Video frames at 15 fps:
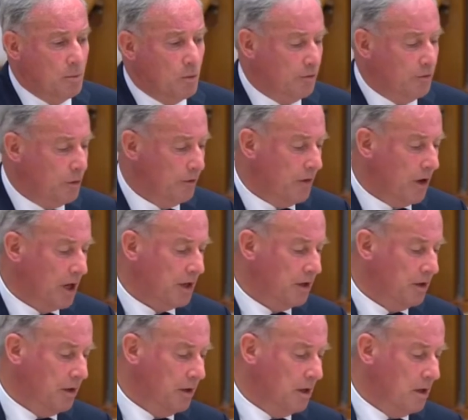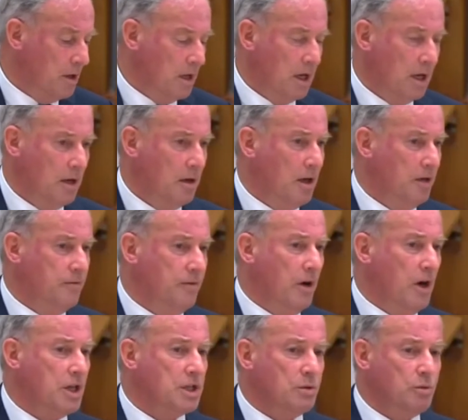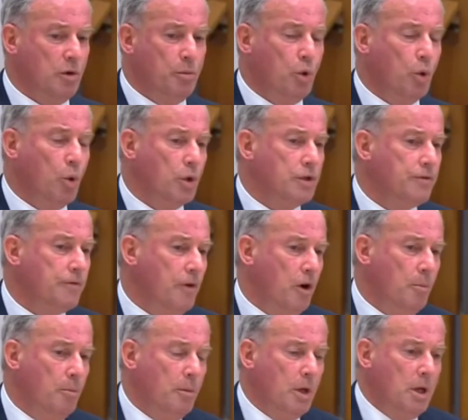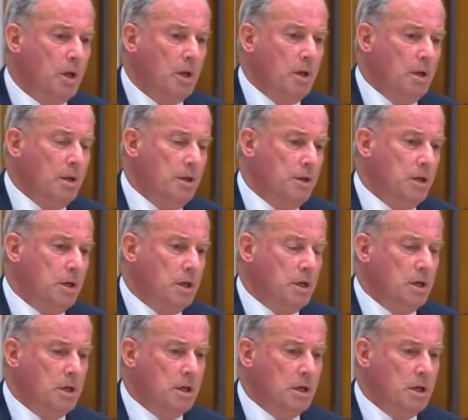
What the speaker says: we've provided advice and reports from the